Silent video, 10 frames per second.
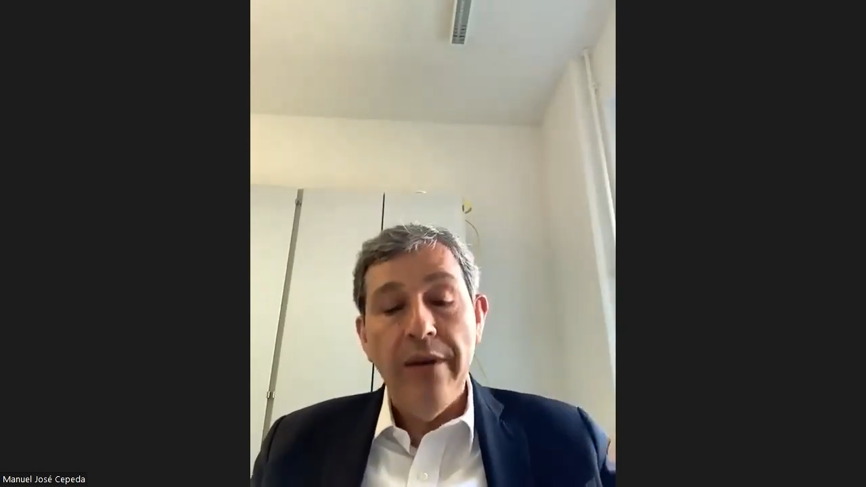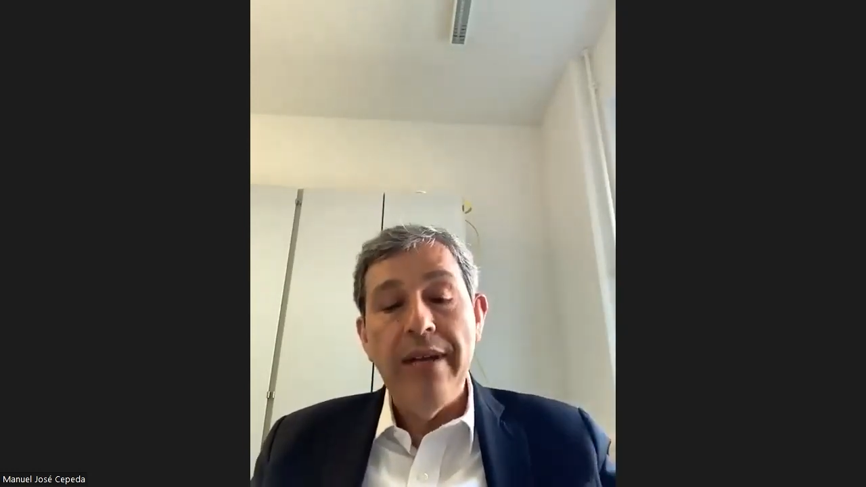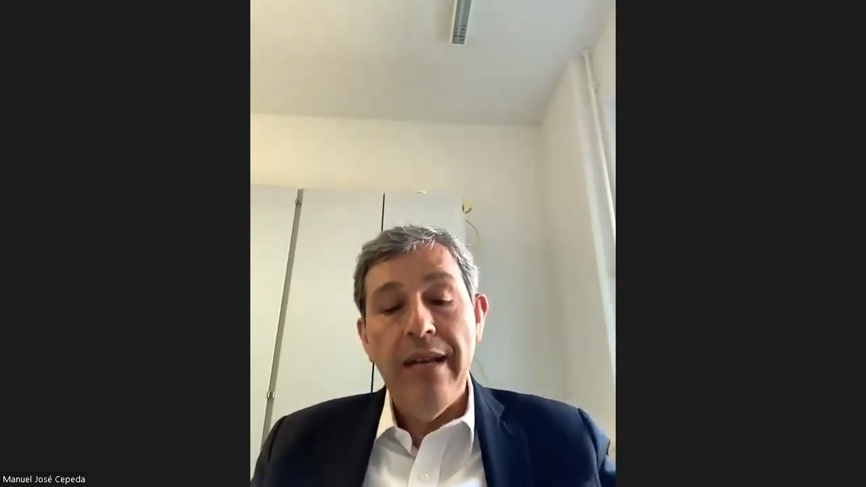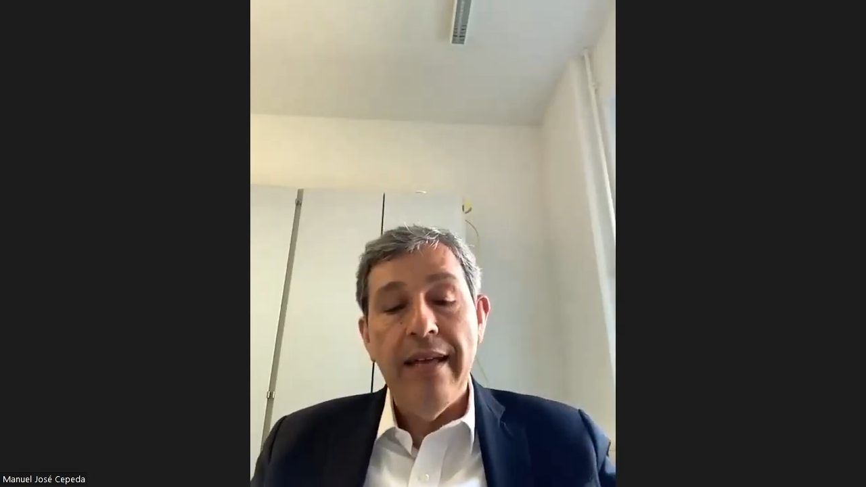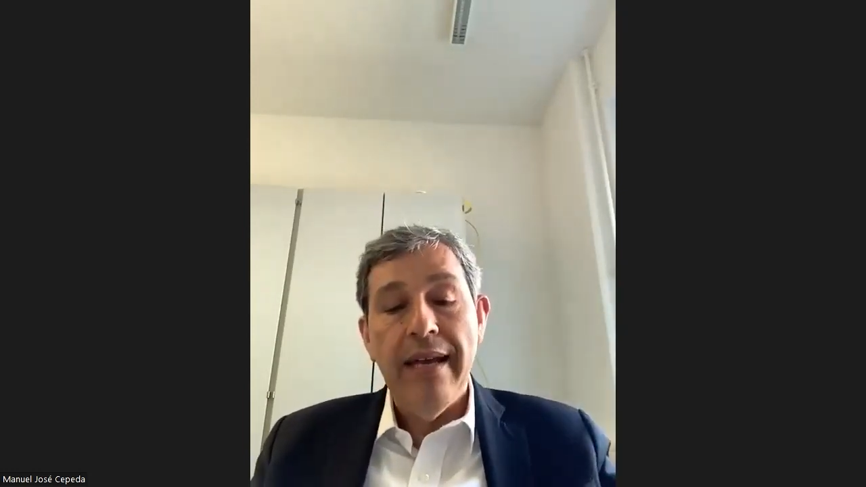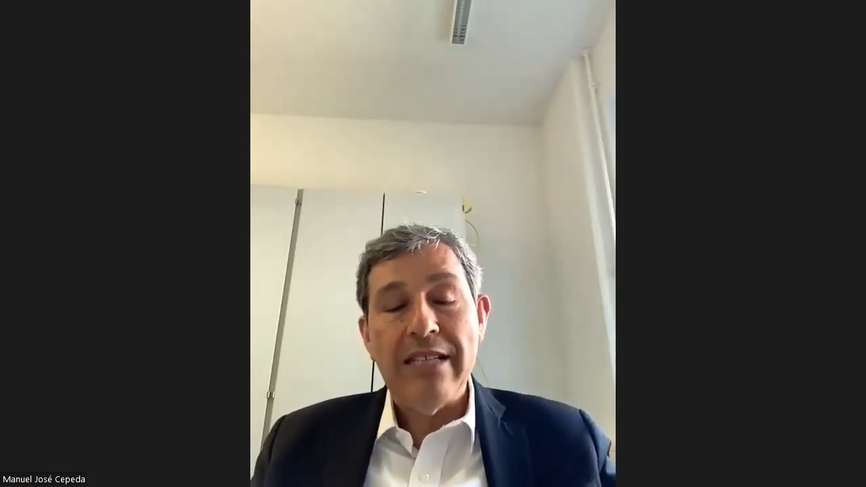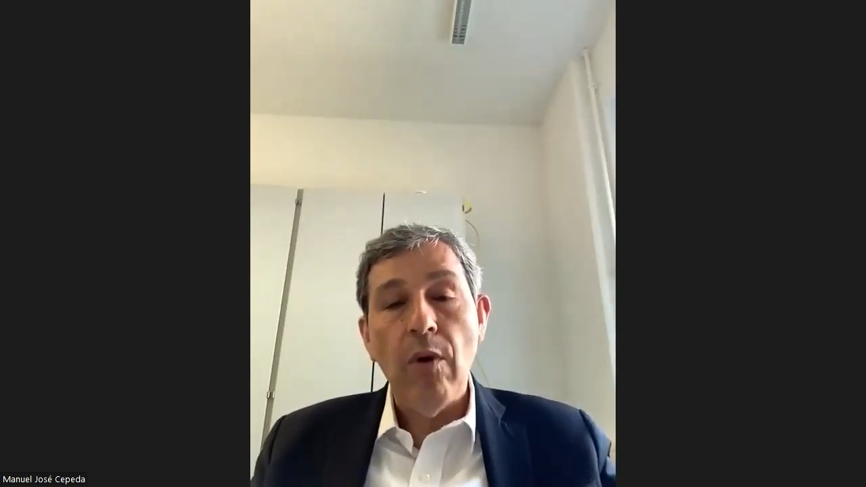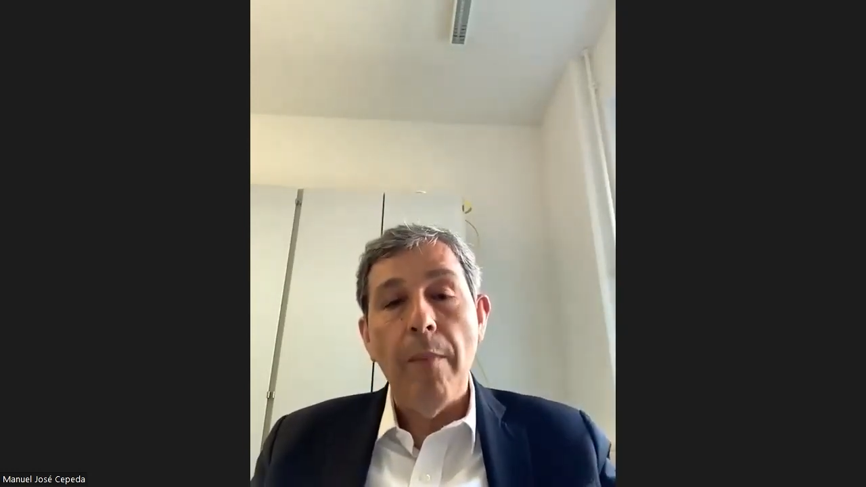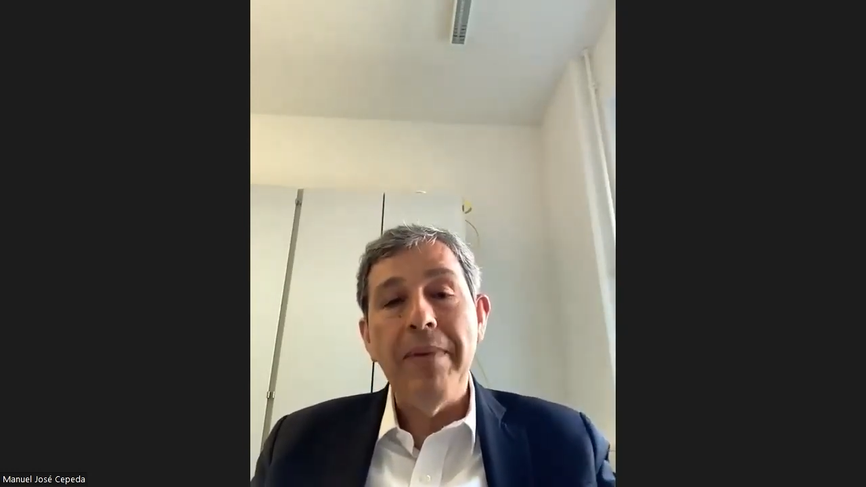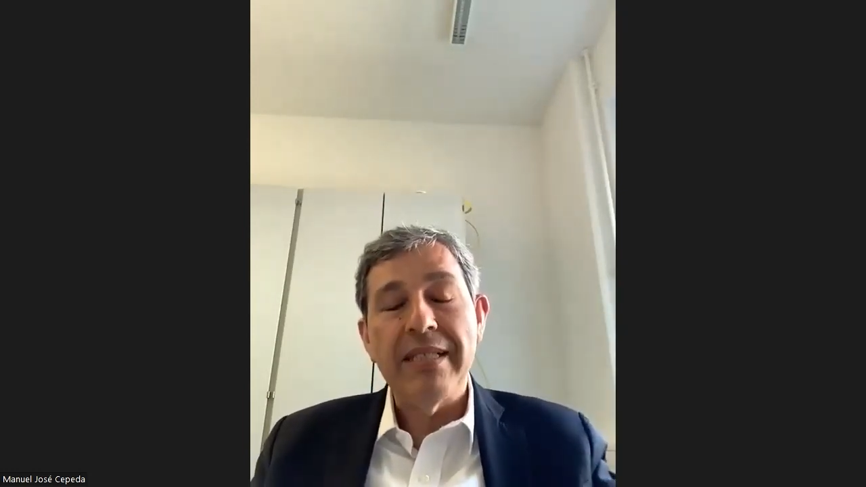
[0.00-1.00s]
No
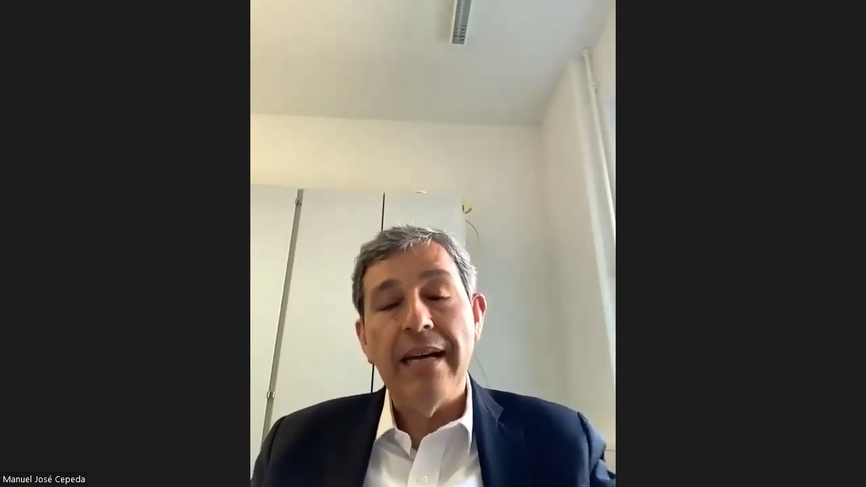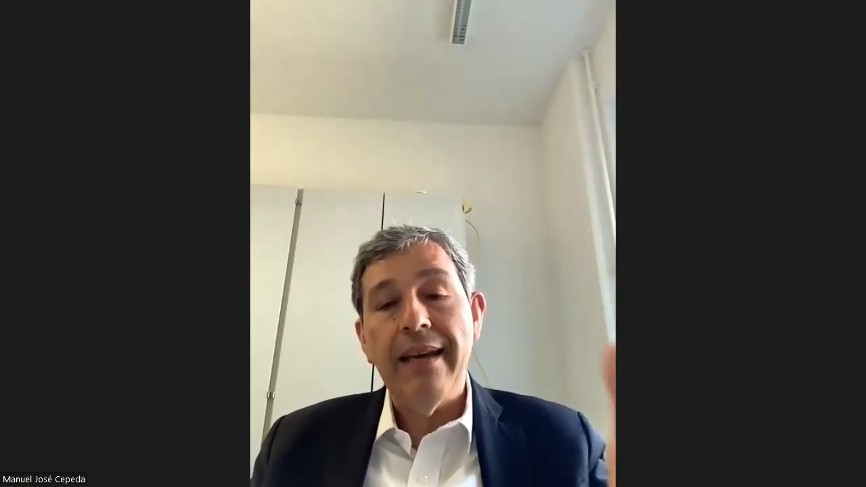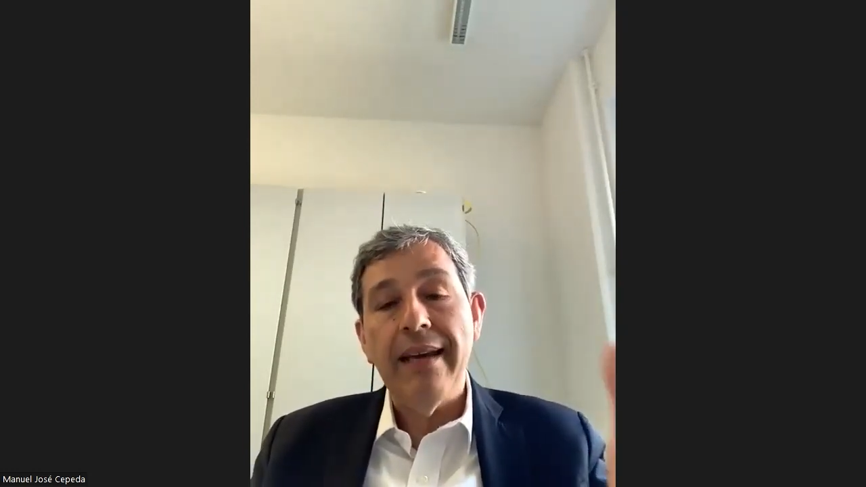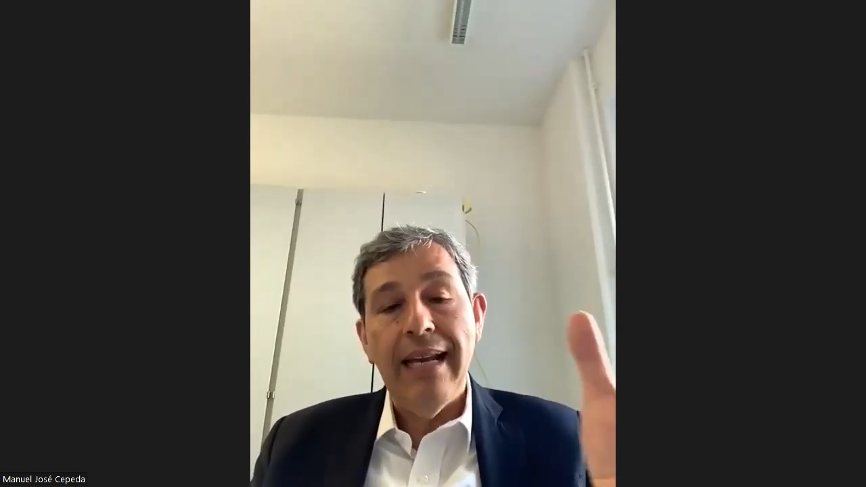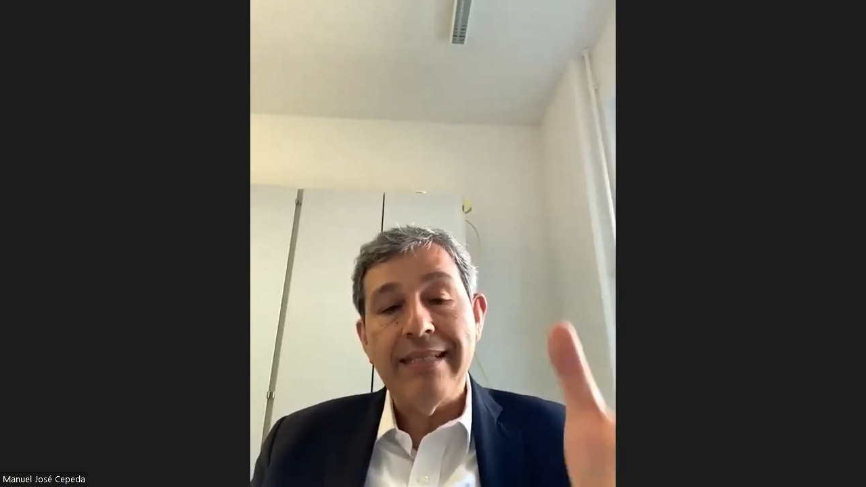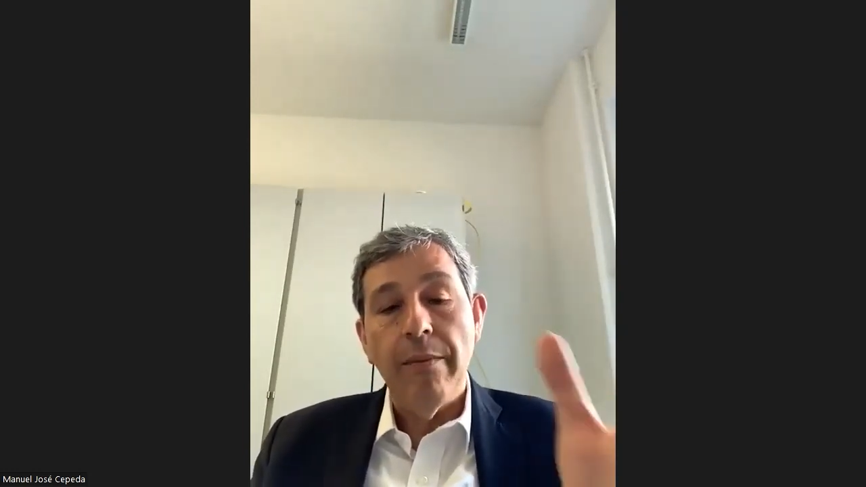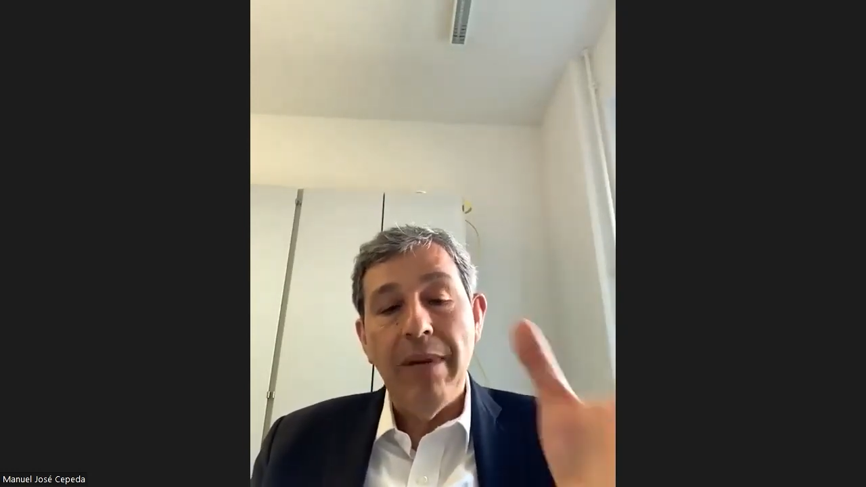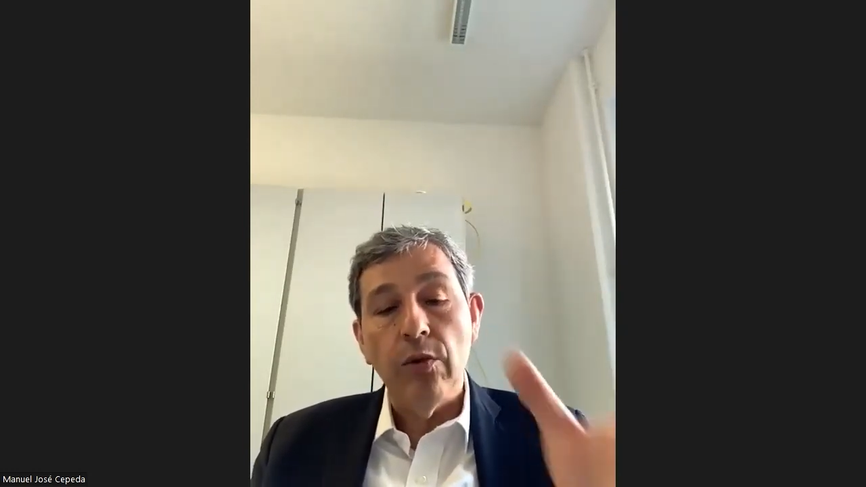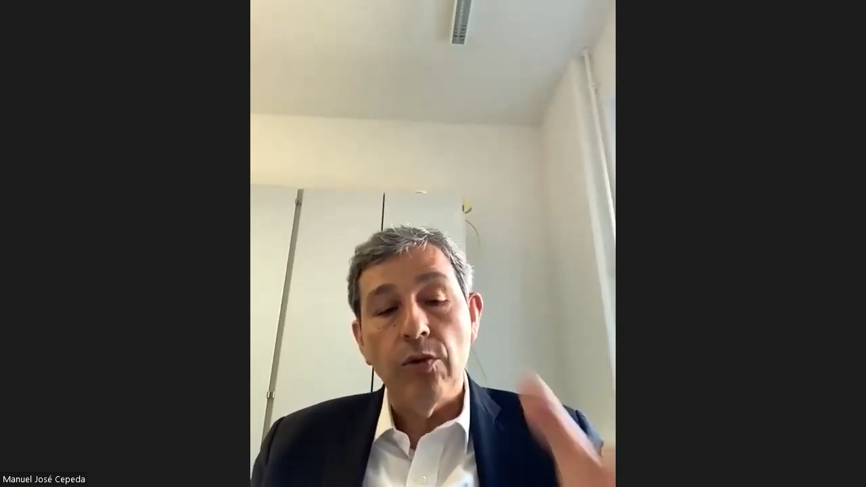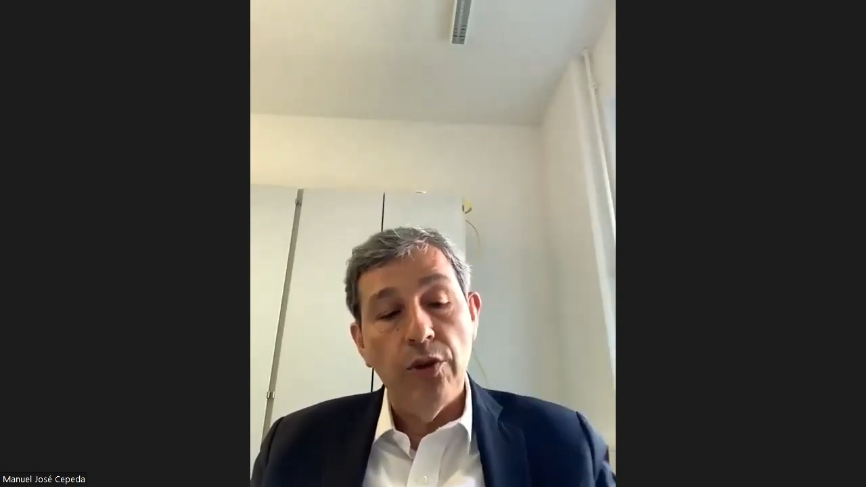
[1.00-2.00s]
problem. It was
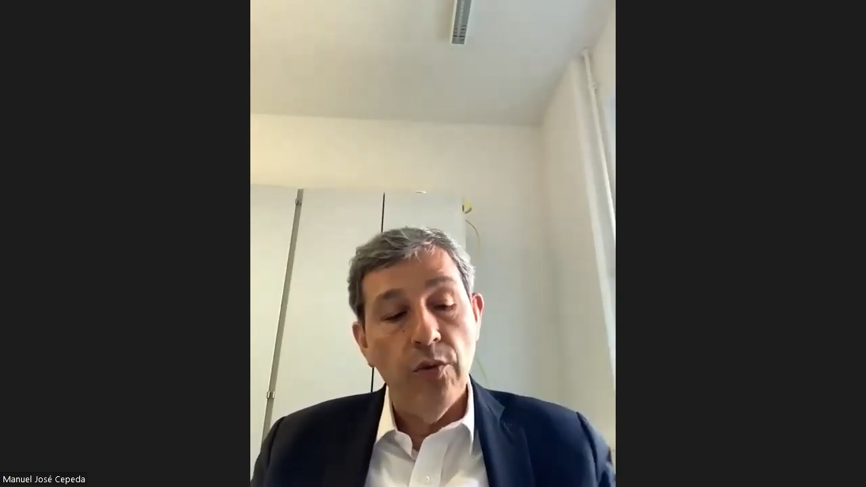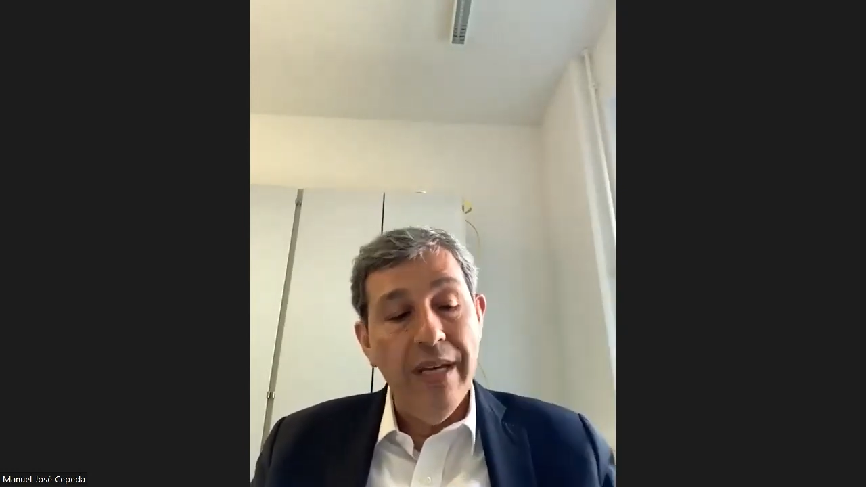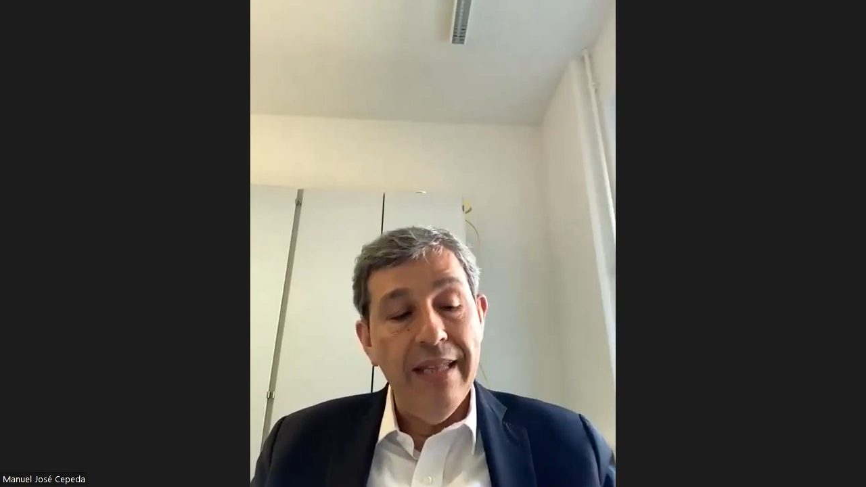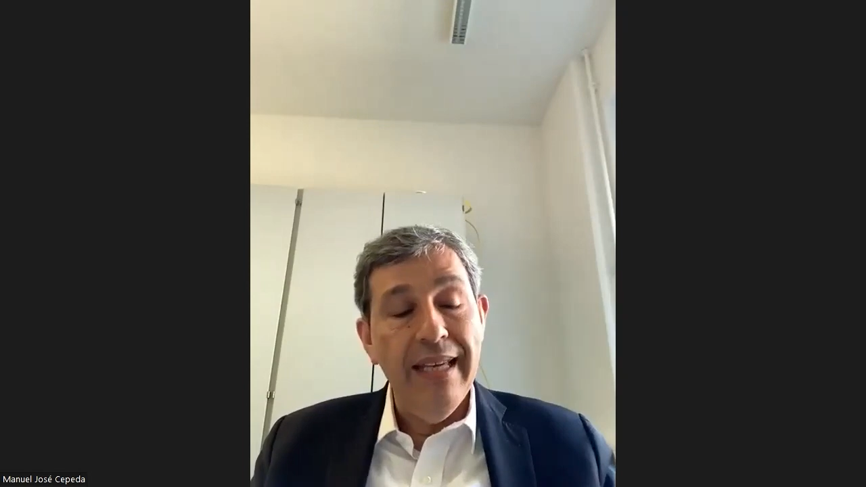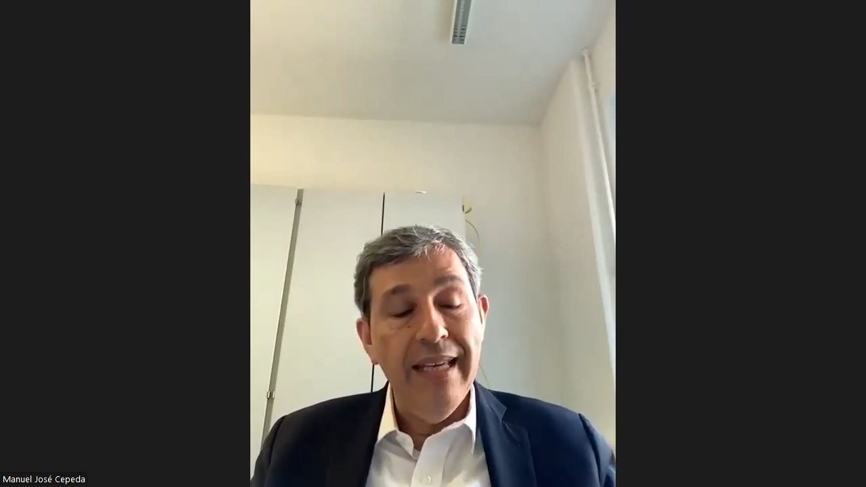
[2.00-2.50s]
tense,